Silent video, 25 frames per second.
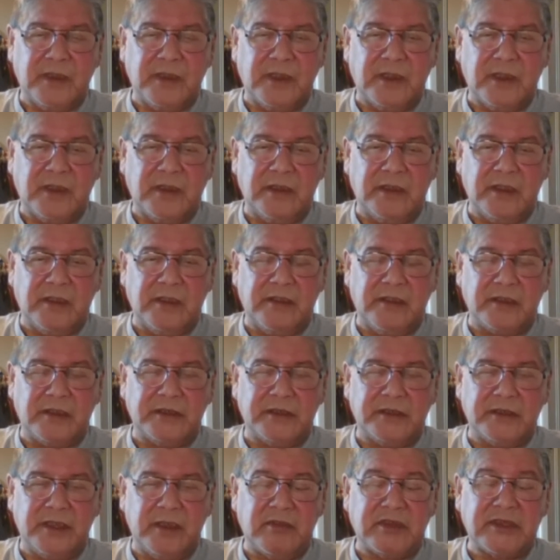Uh, there's
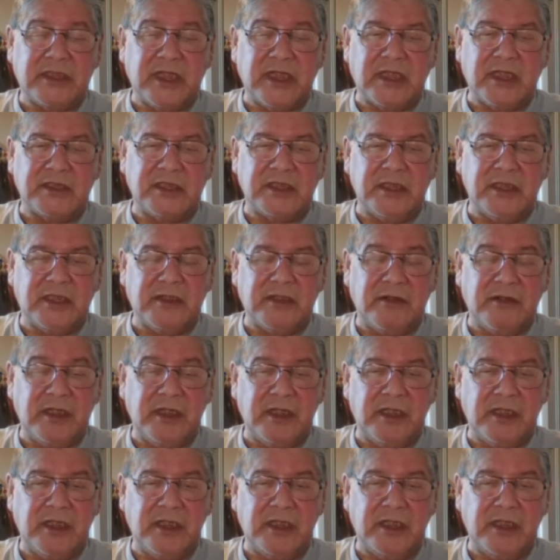the Mistassini
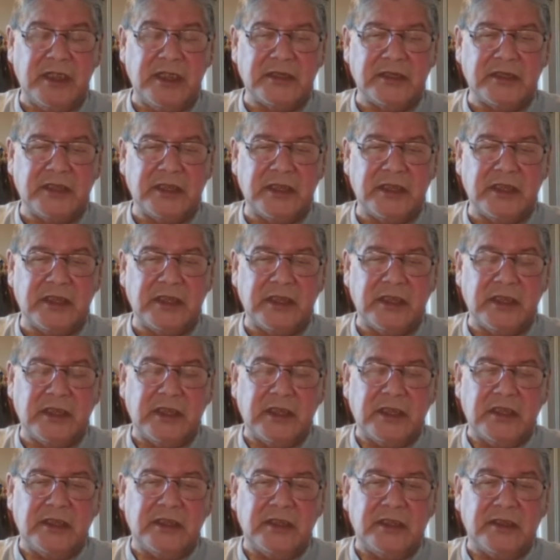Cree in the east,
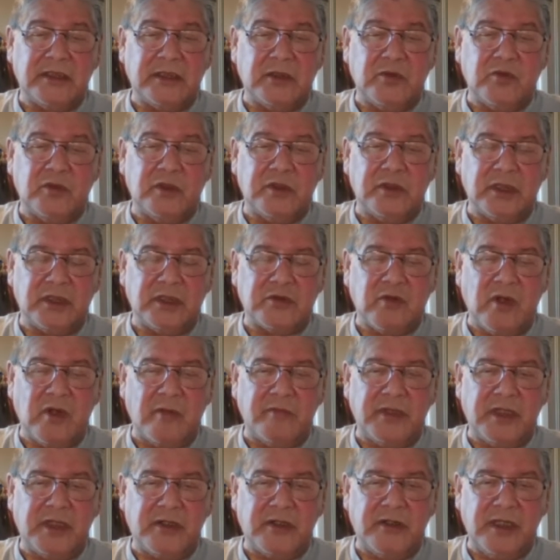there's the, the
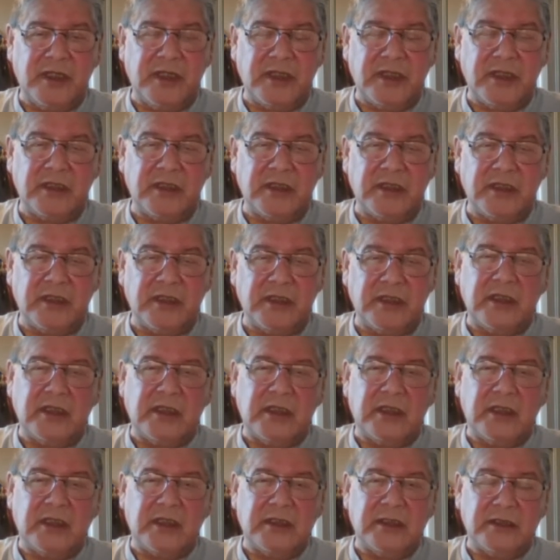Swampy Cree,
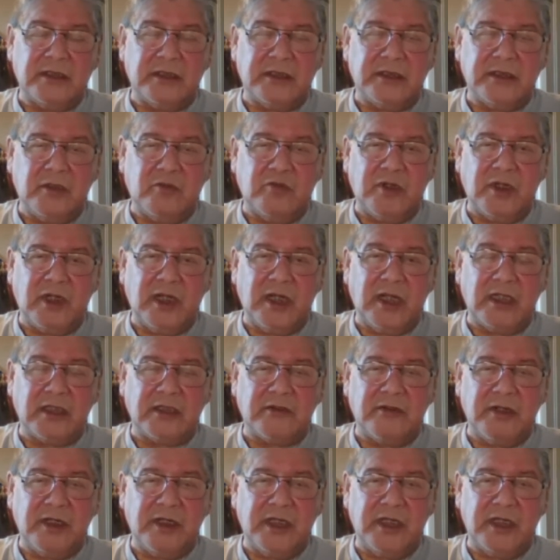there's the
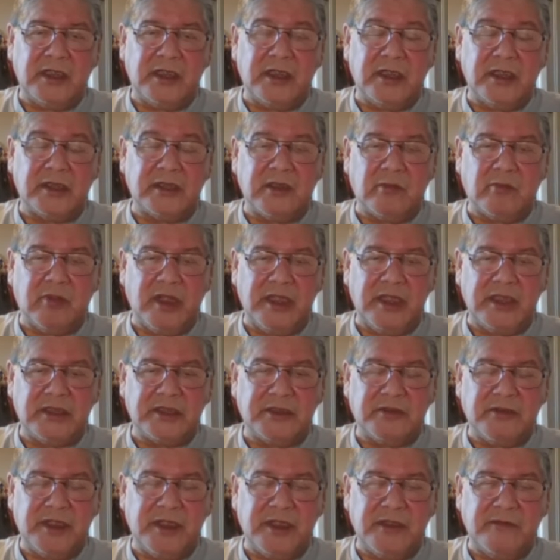Woodland Cree, and there's the Plains
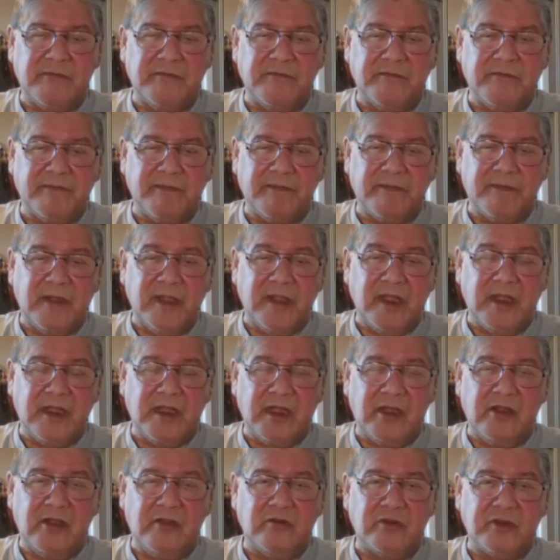Cree
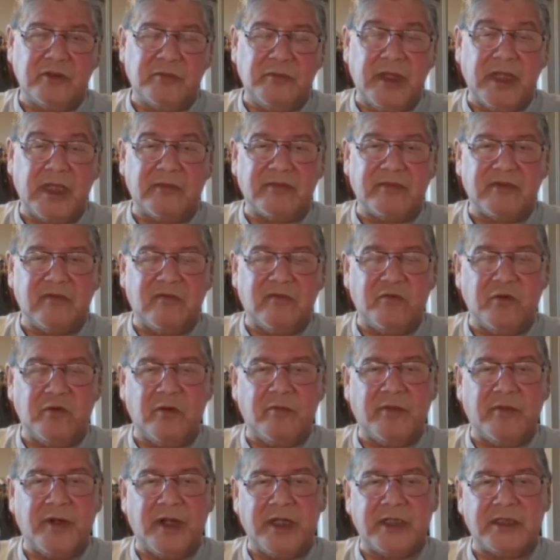and those make up the four
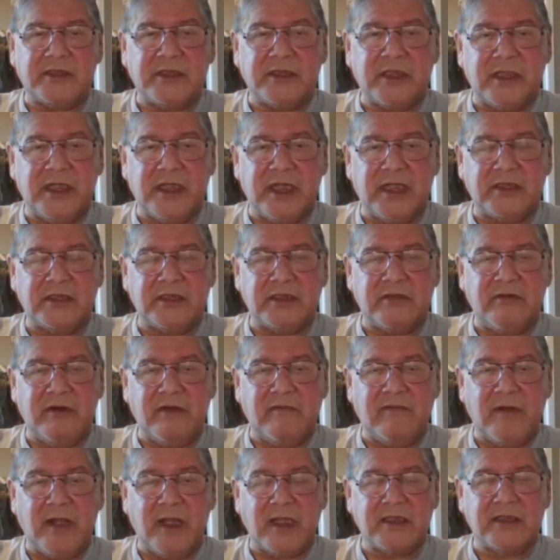parts, and that
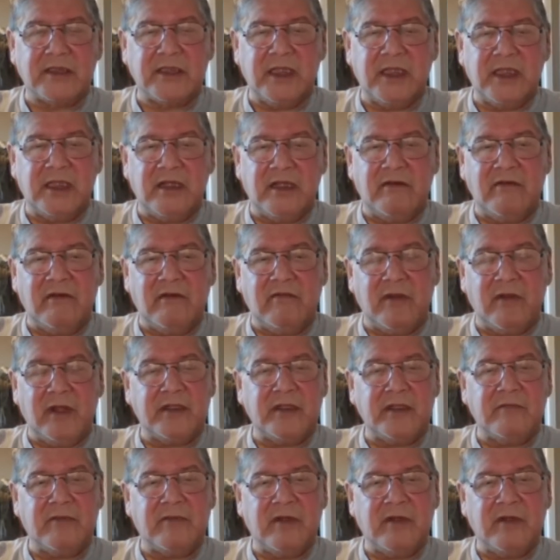reflects reflective